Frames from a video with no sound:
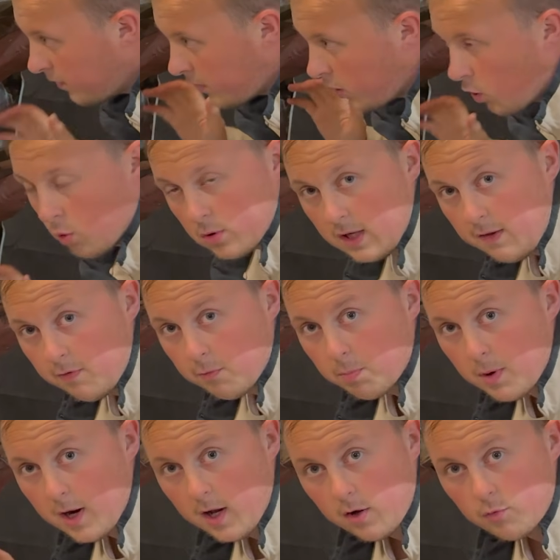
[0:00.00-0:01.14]
the old leaf
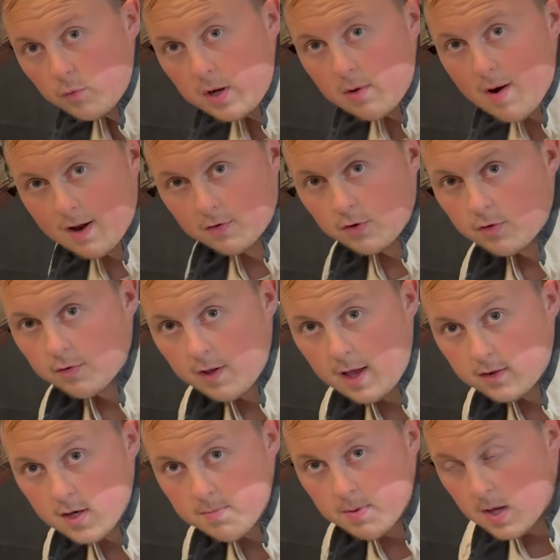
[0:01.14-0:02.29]
spring and rear axle
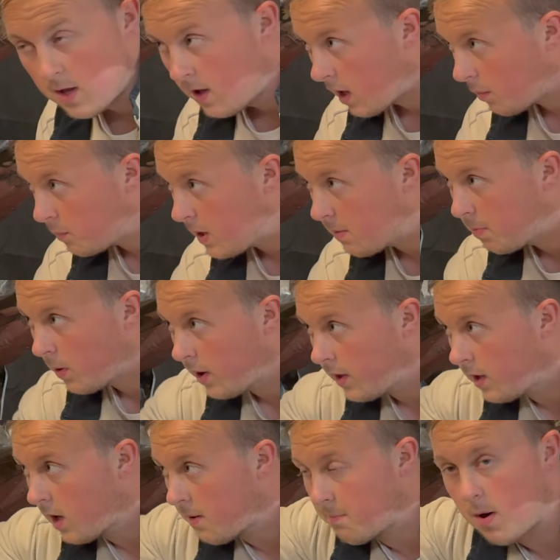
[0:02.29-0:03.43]
setup, and we are
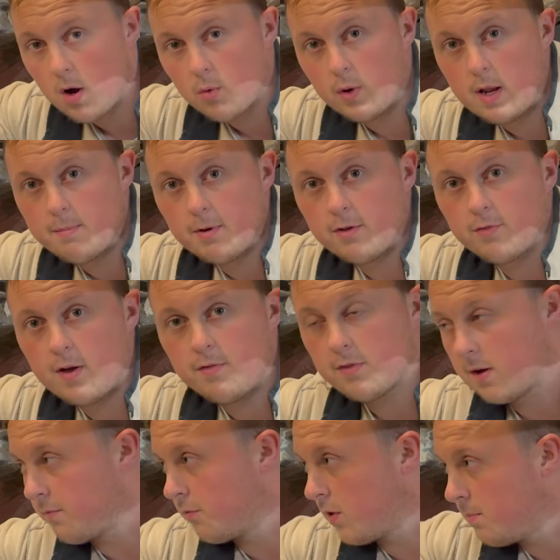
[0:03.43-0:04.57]
putting a Mark 1 MX-5
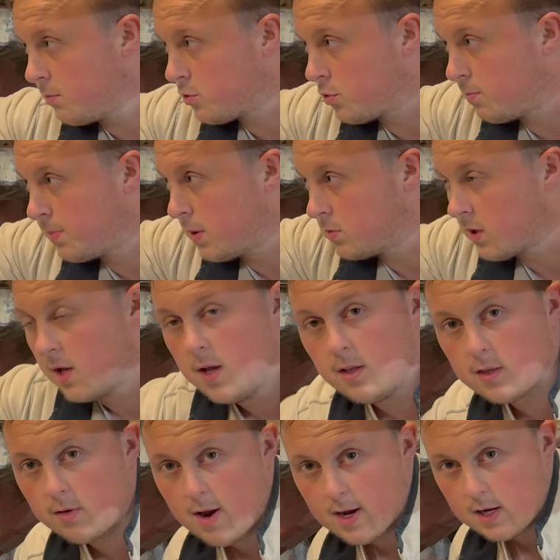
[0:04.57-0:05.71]
subframe which will bolt
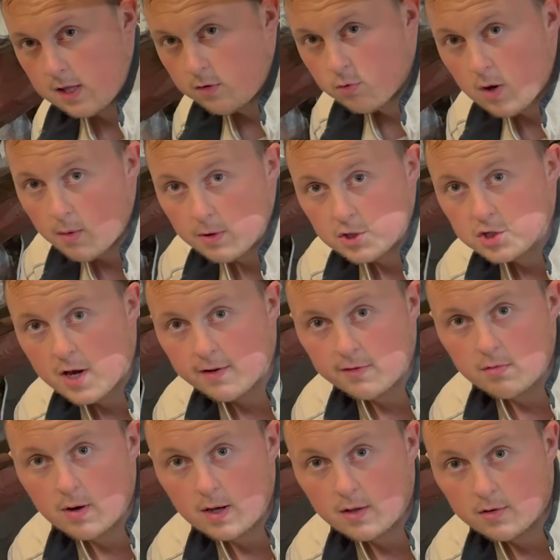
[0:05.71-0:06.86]
directly to our chassis
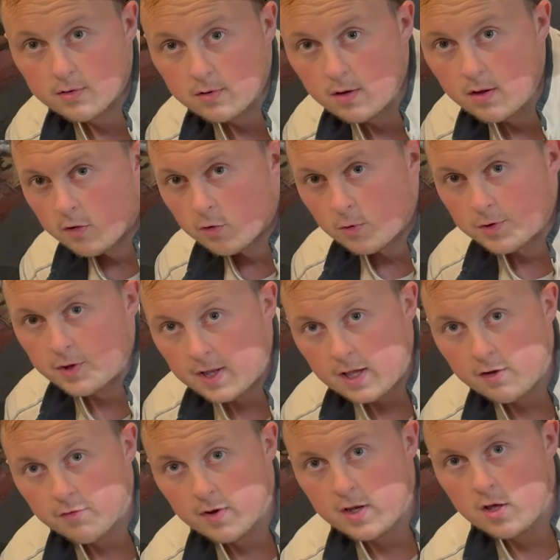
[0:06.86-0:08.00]
rails. So in
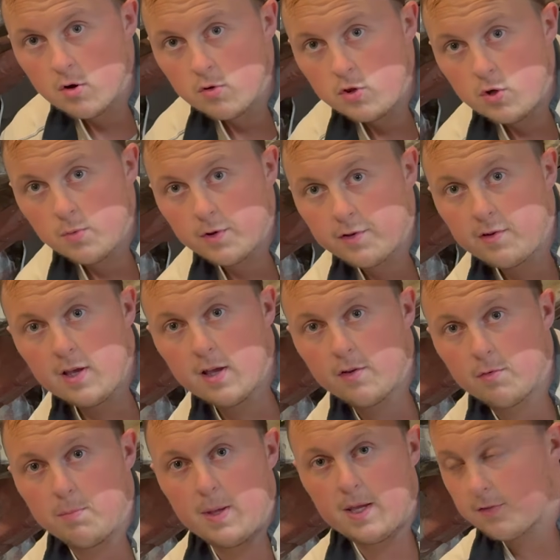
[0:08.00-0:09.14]
today's video, you will see
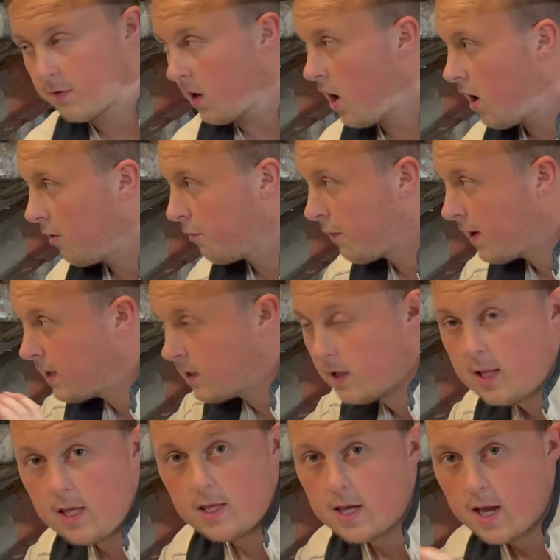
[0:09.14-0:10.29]
us make a start of
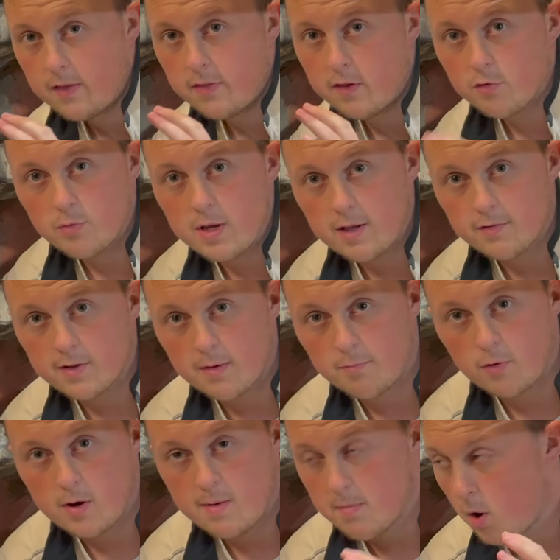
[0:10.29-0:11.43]
finally getting this rear
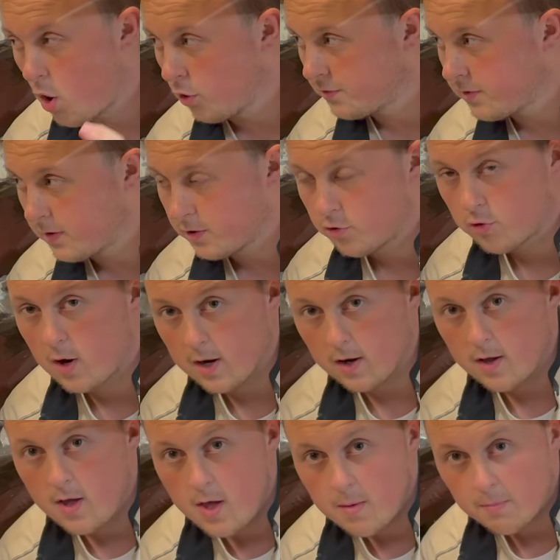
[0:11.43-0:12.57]
subframe onto the truck.
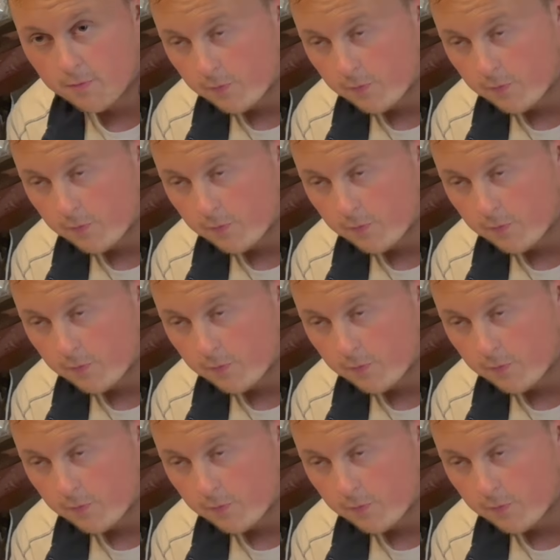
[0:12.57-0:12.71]
But